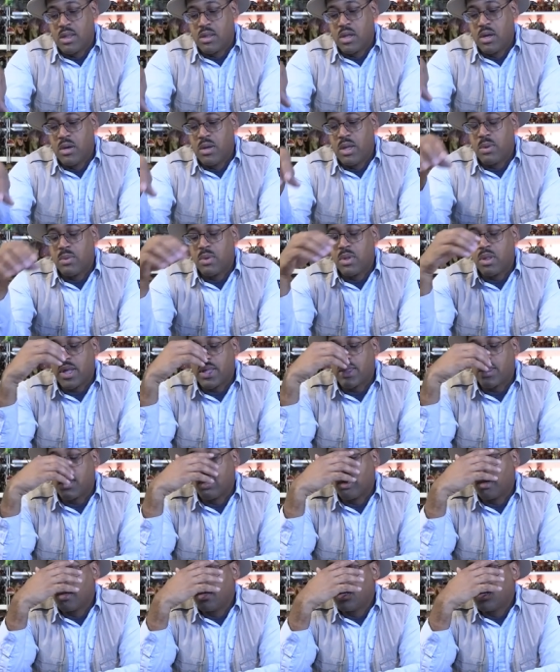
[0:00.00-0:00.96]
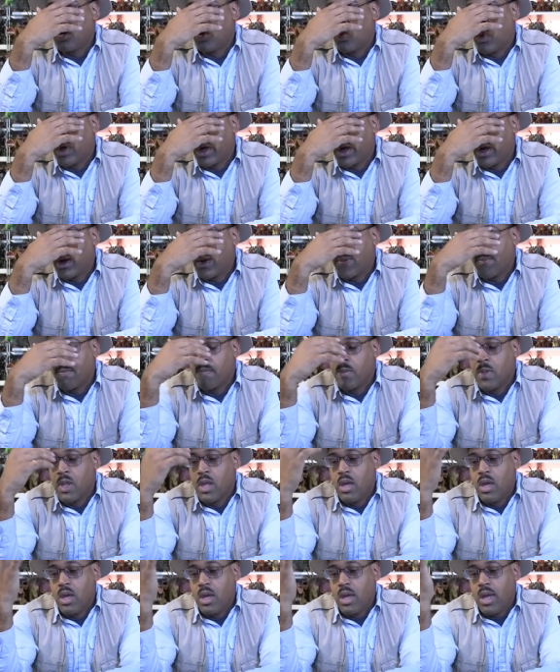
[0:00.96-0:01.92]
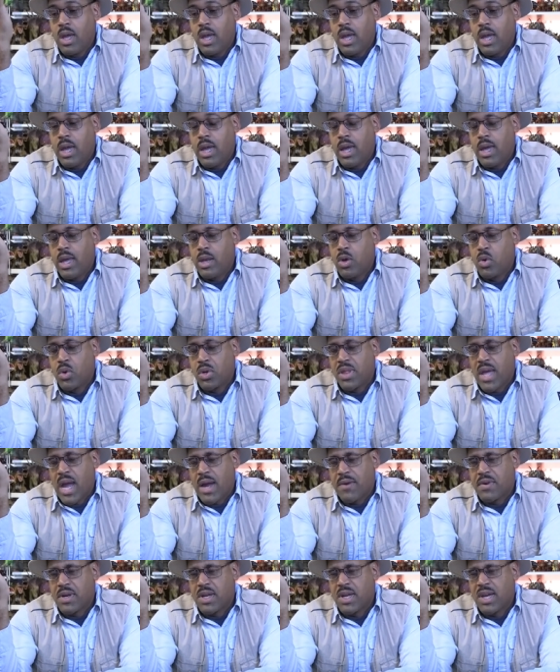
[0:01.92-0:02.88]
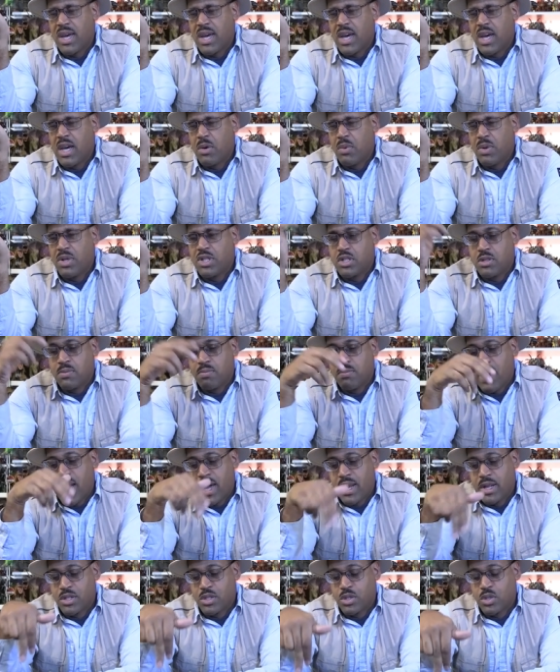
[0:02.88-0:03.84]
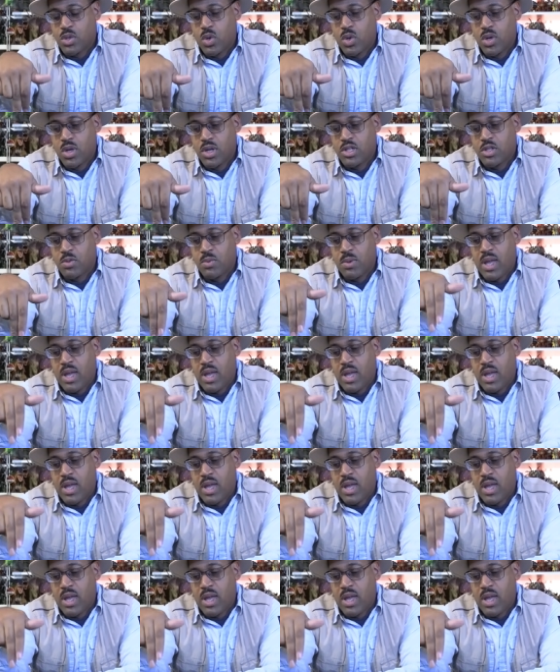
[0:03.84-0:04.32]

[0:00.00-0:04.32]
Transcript: So it was like the, you know, where in North Africa with Spinosaurus,